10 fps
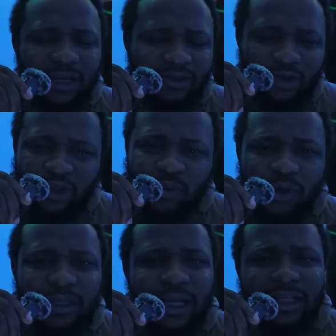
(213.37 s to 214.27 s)
are
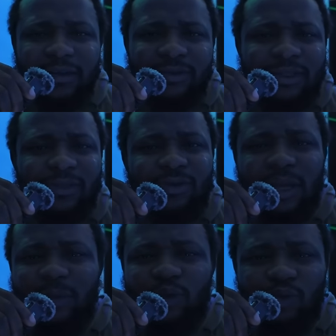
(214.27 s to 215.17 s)
trustworthy and everything. You
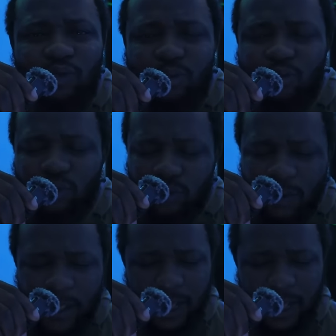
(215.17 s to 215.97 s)
know, be Tunubu.